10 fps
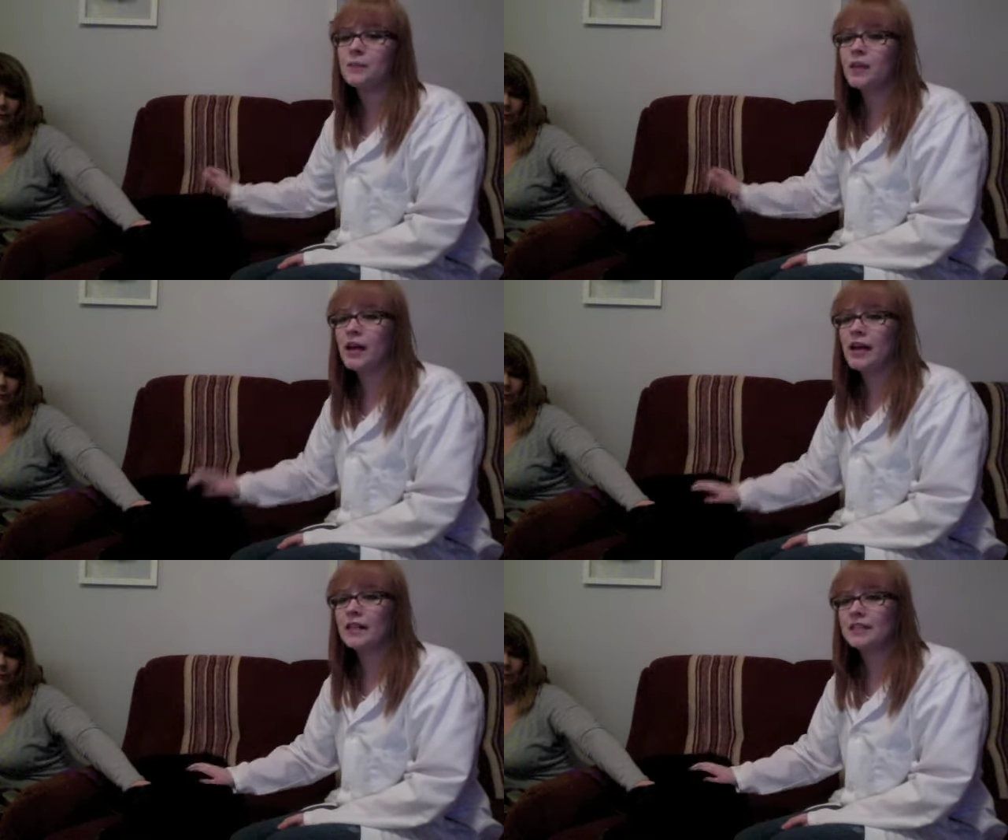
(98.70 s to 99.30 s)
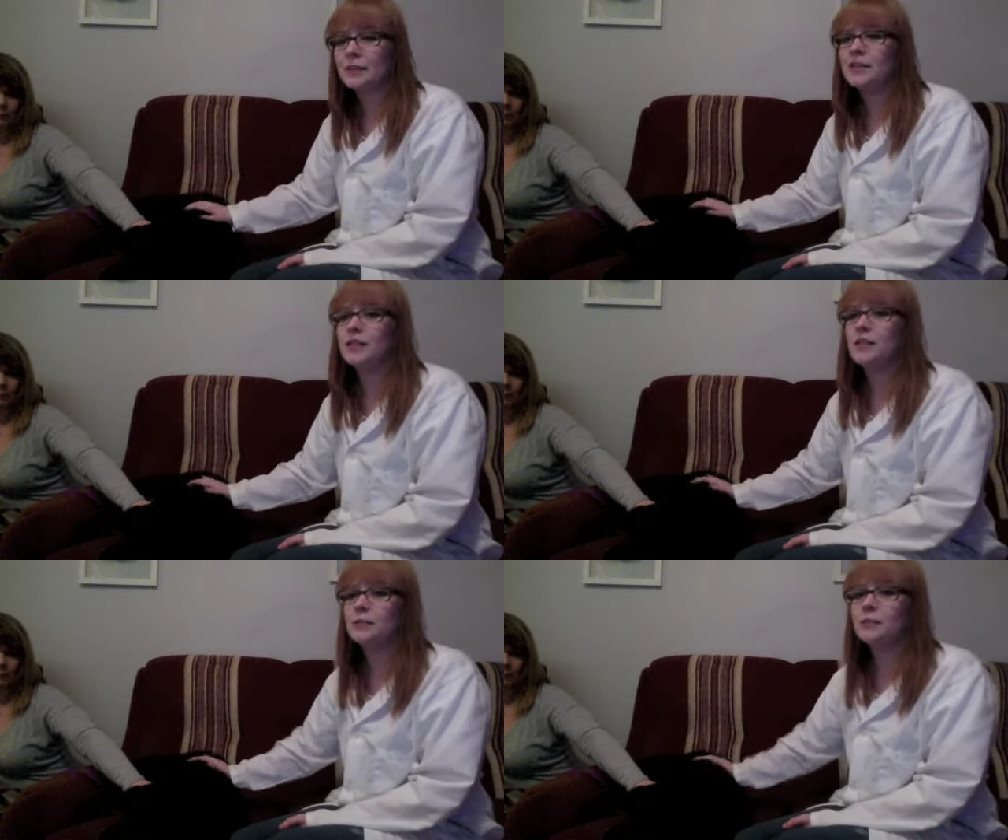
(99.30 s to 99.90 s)
I examine the
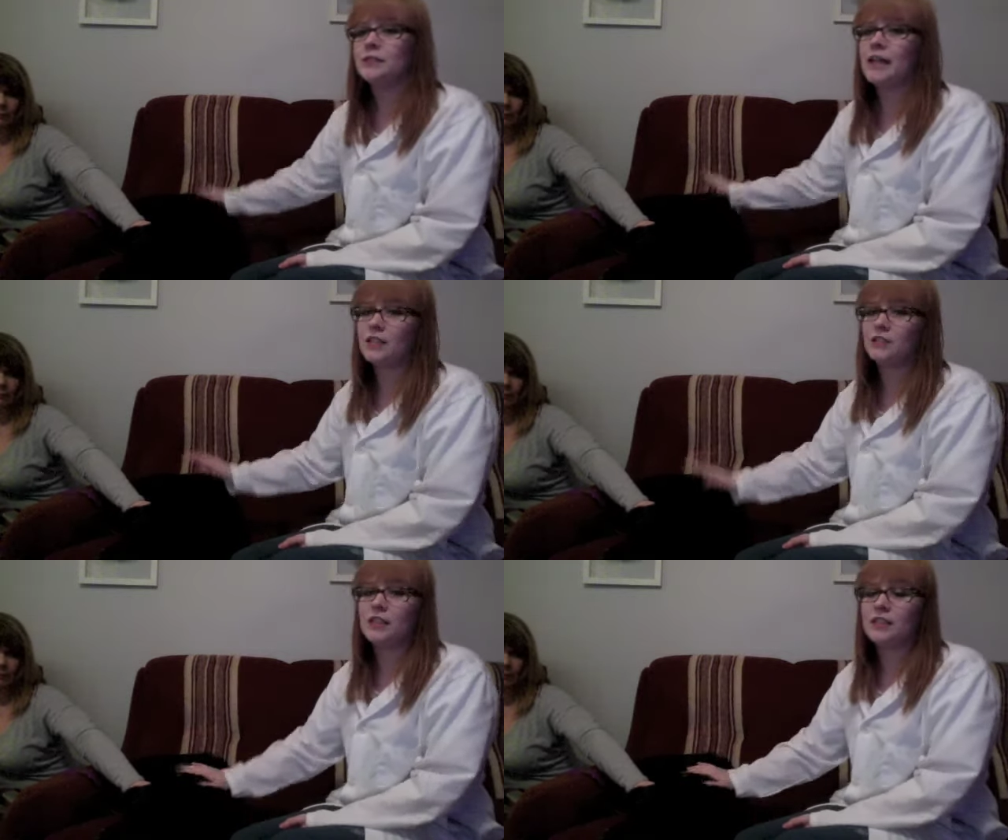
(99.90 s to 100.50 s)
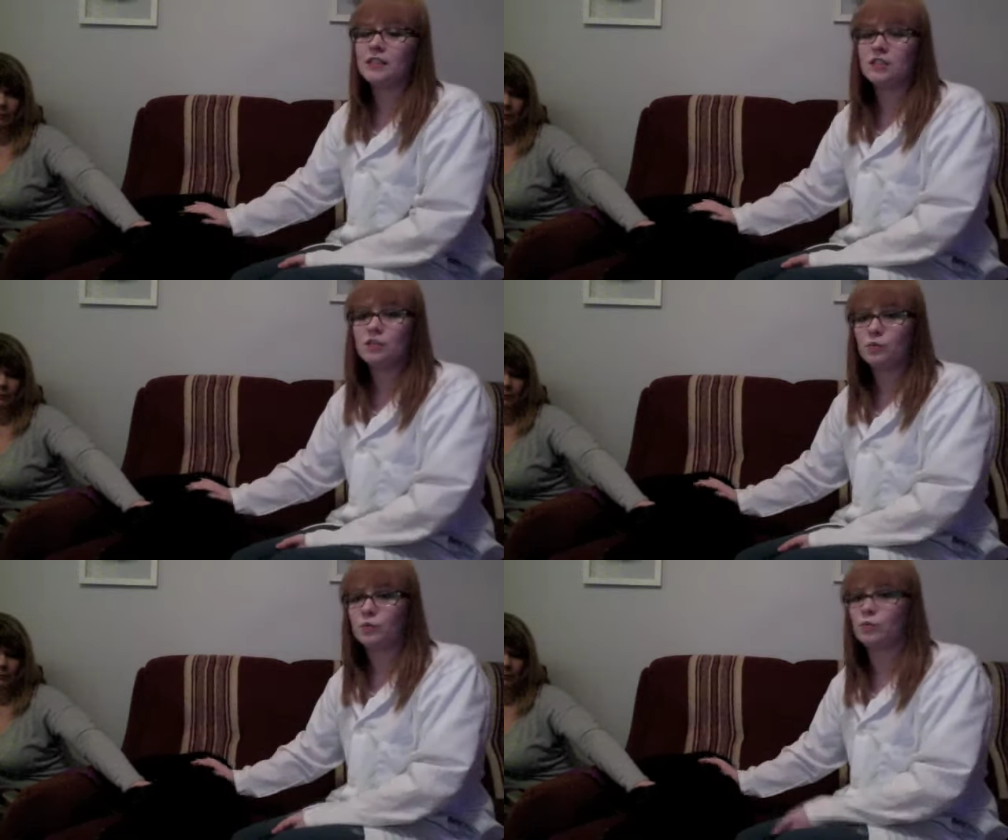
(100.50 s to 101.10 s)
lips next for any
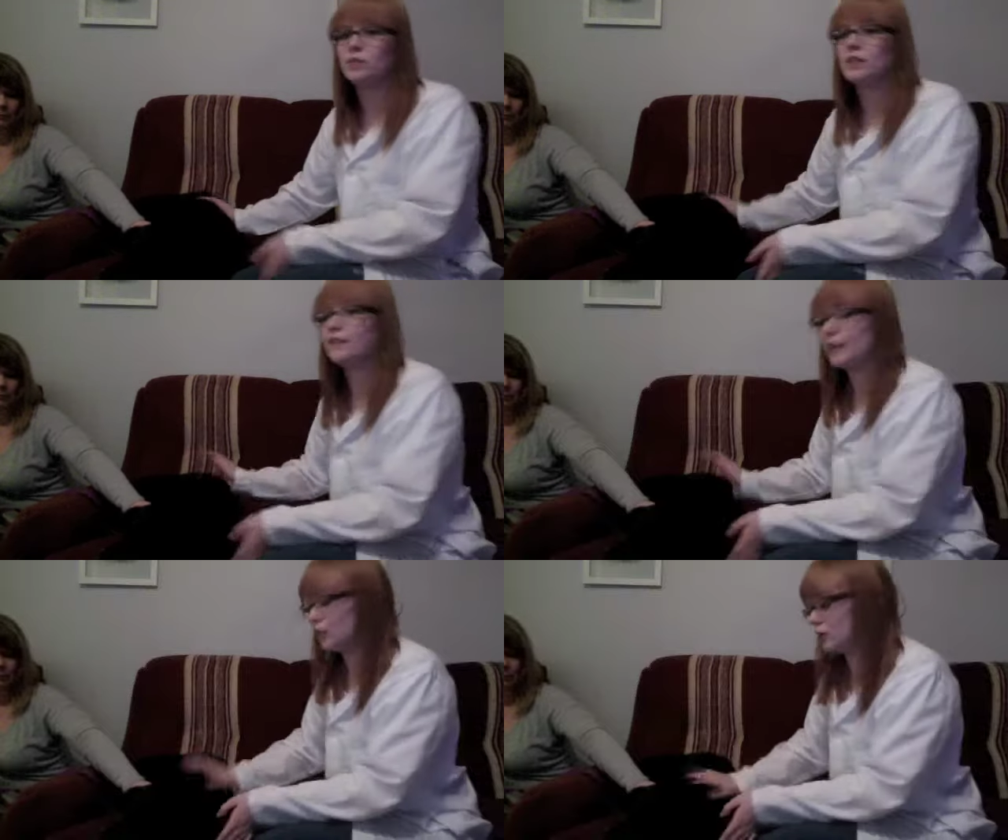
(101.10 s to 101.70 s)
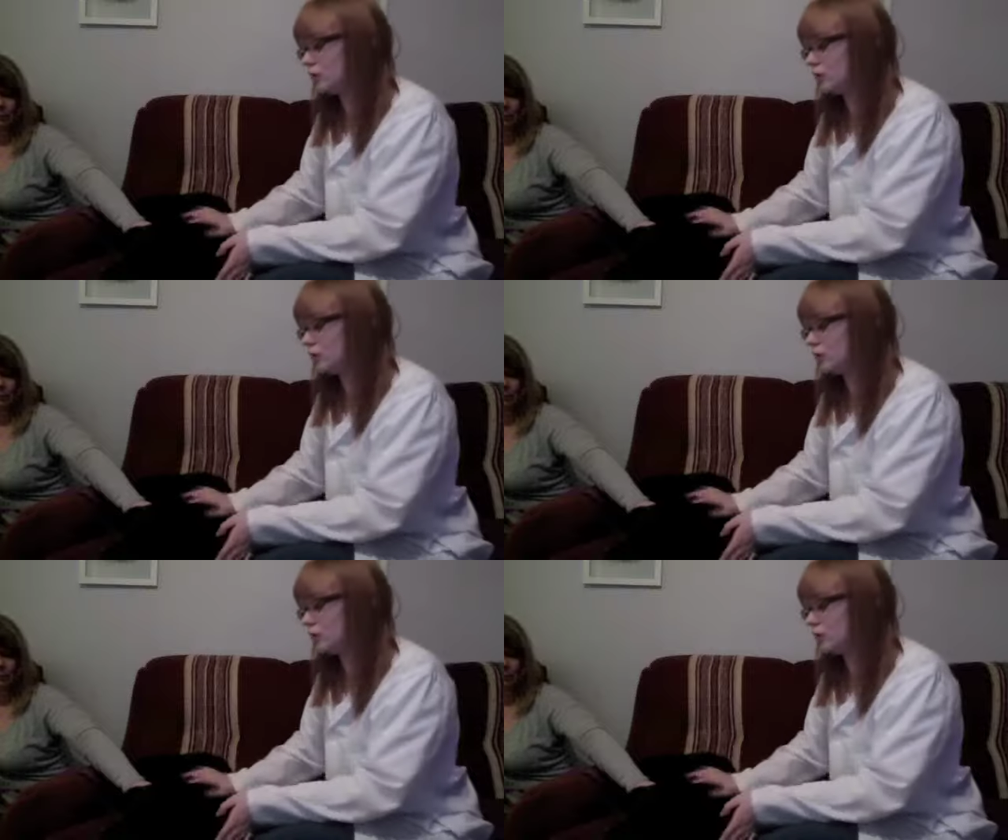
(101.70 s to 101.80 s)
lesions, wounds, infections, or